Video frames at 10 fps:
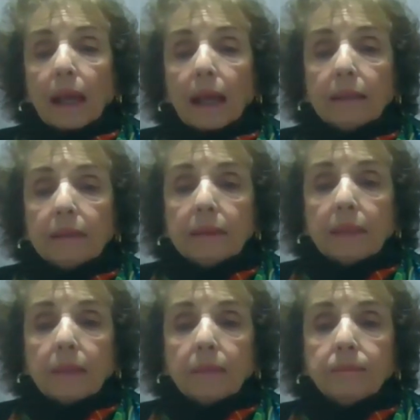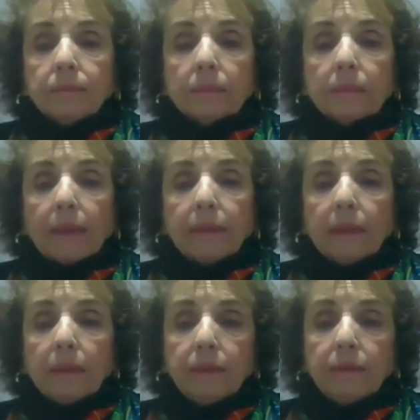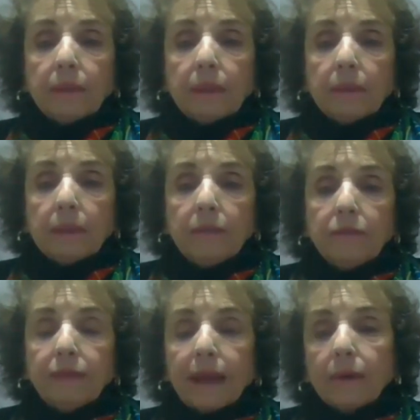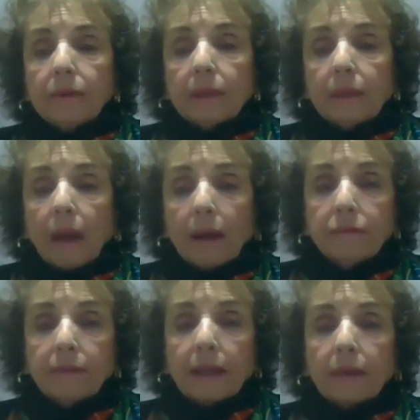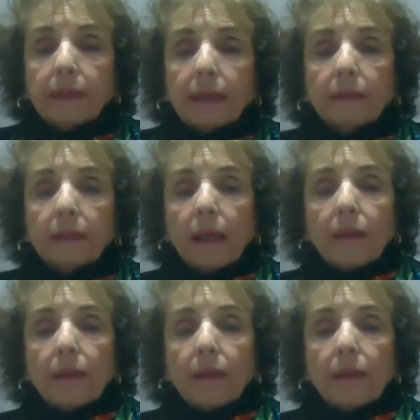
and um, i think we he found and i found that